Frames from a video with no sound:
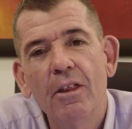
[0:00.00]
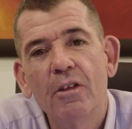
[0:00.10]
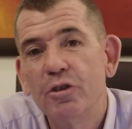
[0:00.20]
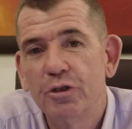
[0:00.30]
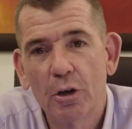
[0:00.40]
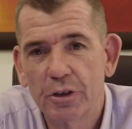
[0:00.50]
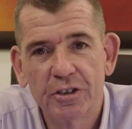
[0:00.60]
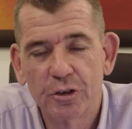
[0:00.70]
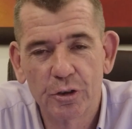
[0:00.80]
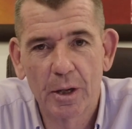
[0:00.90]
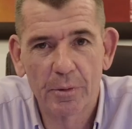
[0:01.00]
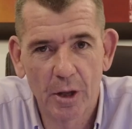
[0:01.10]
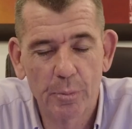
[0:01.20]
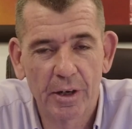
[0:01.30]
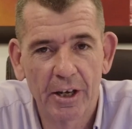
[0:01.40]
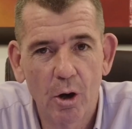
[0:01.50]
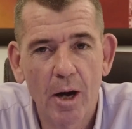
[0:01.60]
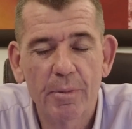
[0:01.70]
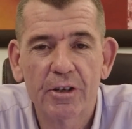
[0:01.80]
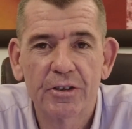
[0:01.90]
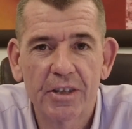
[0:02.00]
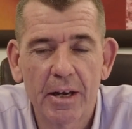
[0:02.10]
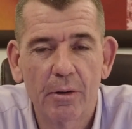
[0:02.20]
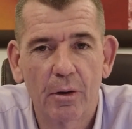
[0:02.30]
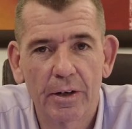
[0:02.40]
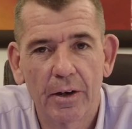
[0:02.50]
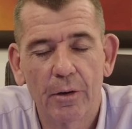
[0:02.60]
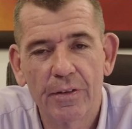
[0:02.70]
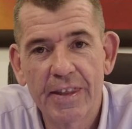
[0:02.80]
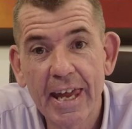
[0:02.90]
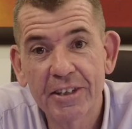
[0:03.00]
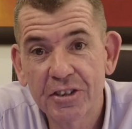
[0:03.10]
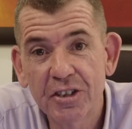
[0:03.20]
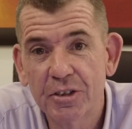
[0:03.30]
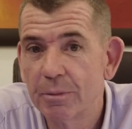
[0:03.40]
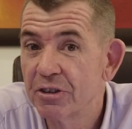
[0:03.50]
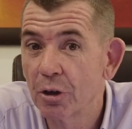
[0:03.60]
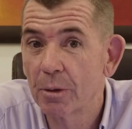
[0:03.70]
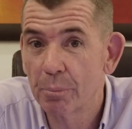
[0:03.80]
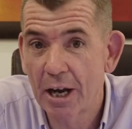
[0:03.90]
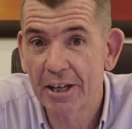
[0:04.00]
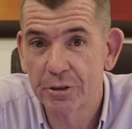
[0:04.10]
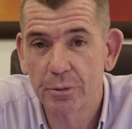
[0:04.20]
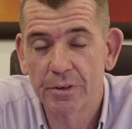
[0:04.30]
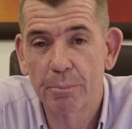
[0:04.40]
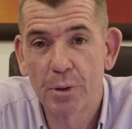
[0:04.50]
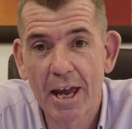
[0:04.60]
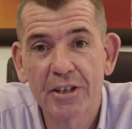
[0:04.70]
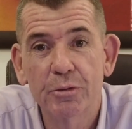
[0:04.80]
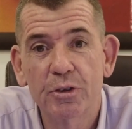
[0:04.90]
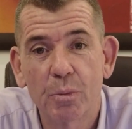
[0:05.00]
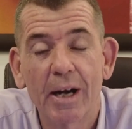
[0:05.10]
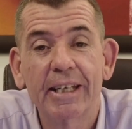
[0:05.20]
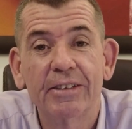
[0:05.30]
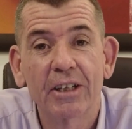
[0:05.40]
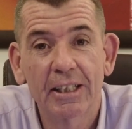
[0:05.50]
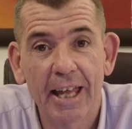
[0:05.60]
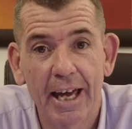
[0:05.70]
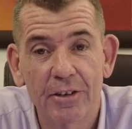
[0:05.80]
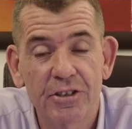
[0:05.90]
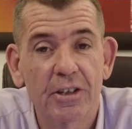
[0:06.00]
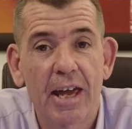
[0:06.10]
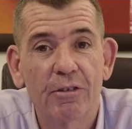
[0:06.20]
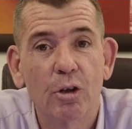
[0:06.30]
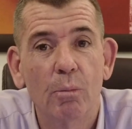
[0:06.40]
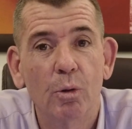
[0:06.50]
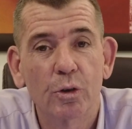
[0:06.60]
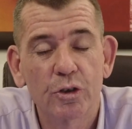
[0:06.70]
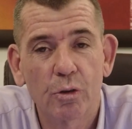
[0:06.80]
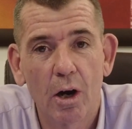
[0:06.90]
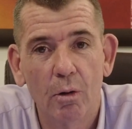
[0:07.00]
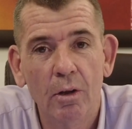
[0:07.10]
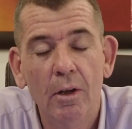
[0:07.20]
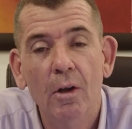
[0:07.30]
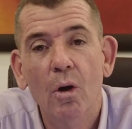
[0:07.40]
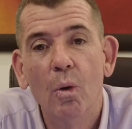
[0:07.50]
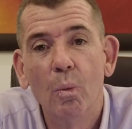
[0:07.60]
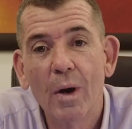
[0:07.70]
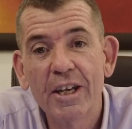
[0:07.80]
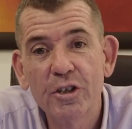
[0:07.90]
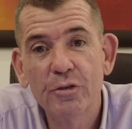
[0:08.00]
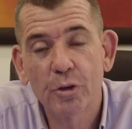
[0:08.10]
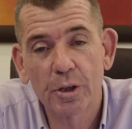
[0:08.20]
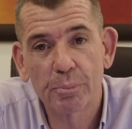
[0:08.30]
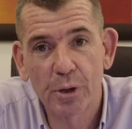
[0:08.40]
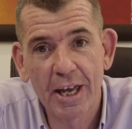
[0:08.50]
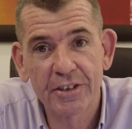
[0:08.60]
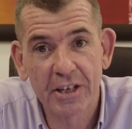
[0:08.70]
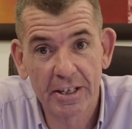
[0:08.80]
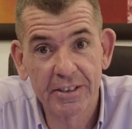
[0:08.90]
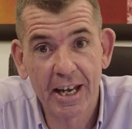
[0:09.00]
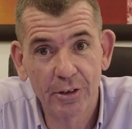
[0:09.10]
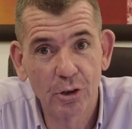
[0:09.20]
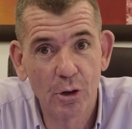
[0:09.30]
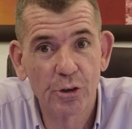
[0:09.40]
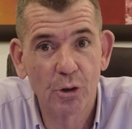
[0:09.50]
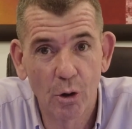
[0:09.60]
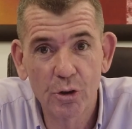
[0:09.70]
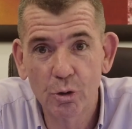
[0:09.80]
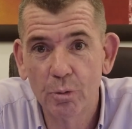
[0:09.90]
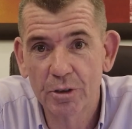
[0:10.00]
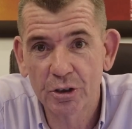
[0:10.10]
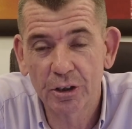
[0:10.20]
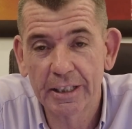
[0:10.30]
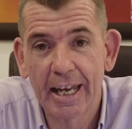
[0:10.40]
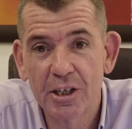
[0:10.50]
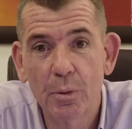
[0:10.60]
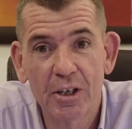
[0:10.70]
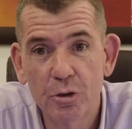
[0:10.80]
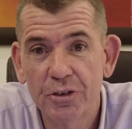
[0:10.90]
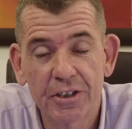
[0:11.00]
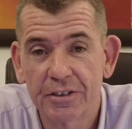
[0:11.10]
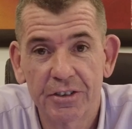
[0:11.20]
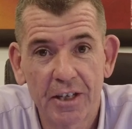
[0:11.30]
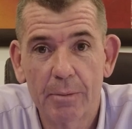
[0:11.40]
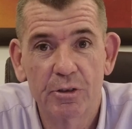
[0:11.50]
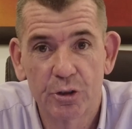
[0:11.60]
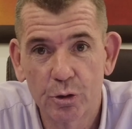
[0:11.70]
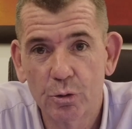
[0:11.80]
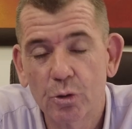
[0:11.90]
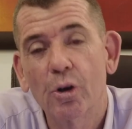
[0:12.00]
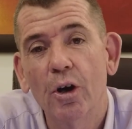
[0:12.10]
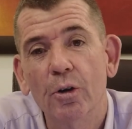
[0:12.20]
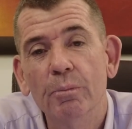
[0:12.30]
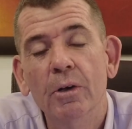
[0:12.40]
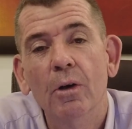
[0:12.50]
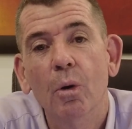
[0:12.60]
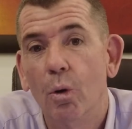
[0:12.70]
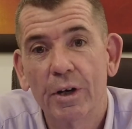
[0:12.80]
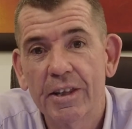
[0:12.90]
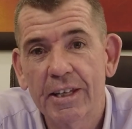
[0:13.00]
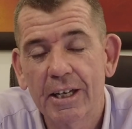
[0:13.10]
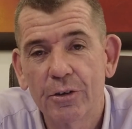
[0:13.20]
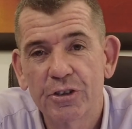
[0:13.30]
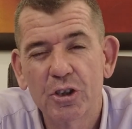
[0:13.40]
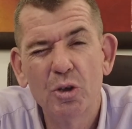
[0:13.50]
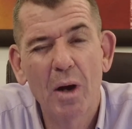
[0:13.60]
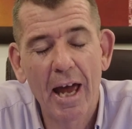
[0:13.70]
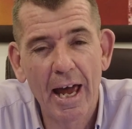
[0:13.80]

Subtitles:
You don't need to do that with OpenAI because they're on their system, it's not a browser. The browser is running in the cloud, so they have a lot more control. When you've got a browser downloaded on your machine and you are using it the same as Google Chrome or anything else, you